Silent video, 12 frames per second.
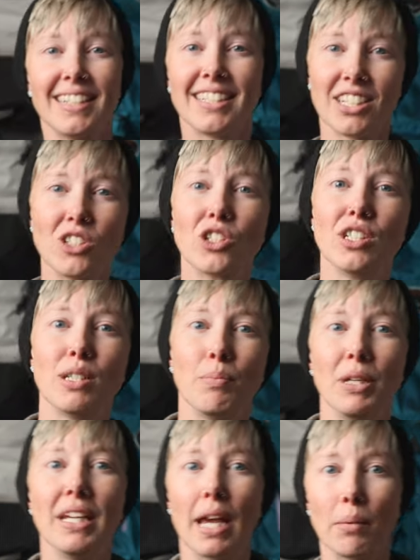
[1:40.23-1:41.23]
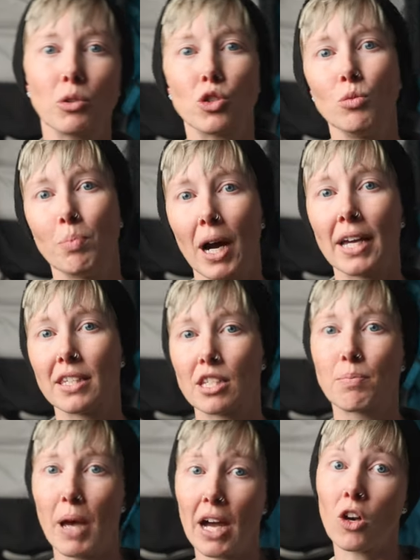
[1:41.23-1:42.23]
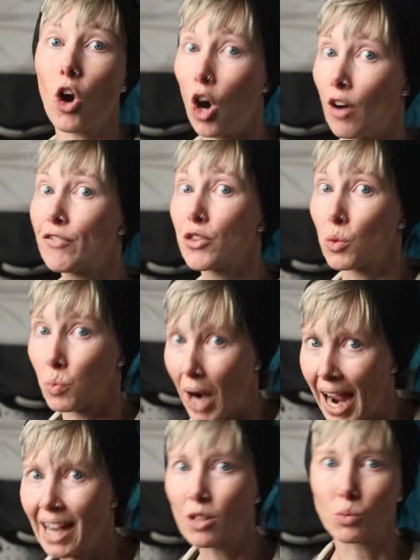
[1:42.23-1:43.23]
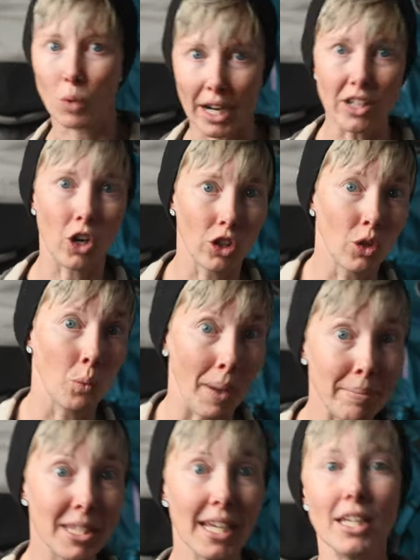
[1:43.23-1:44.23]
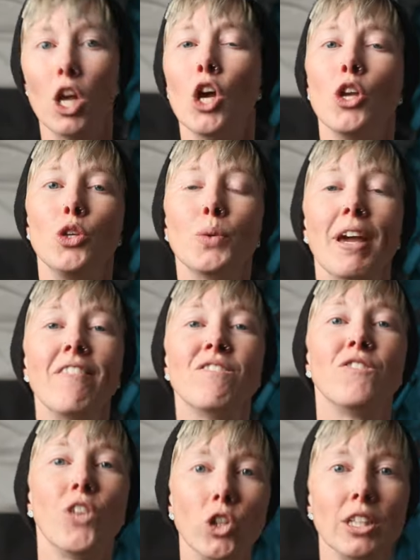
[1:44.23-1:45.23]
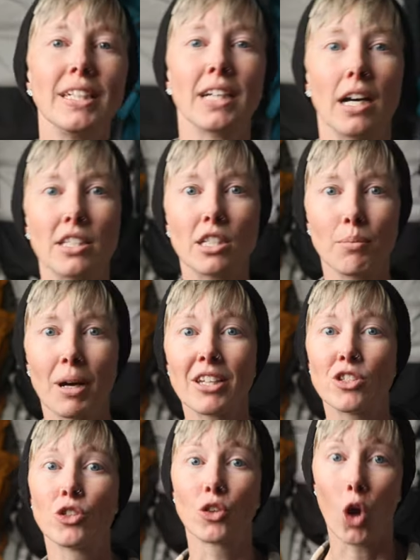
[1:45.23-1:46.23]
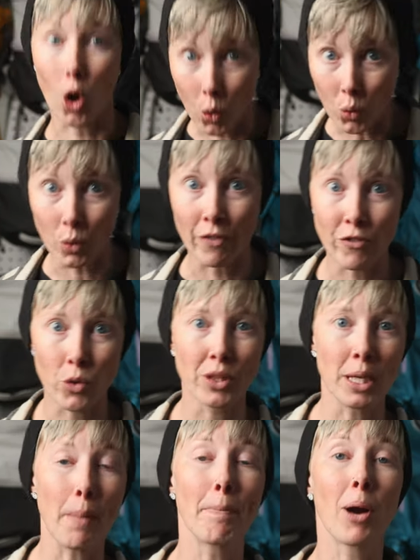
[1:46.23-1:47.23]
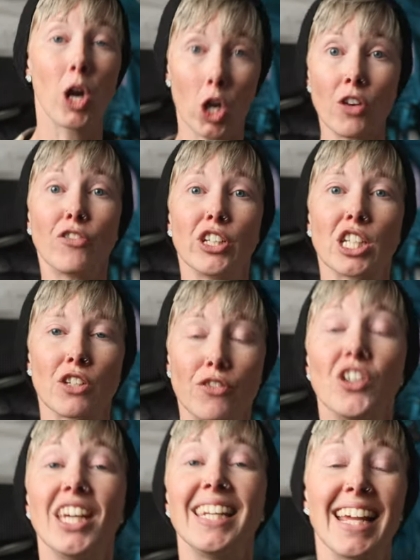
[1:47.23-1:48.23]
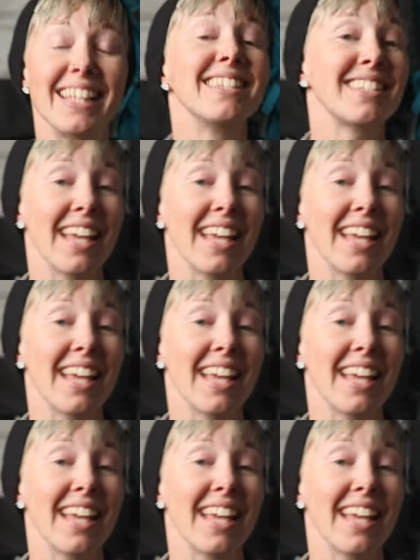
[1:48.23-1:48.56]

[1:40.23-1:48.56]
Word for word: in addition to being able to buy this pack off the rack right on the website, you can fully customize your own for the perfect fit and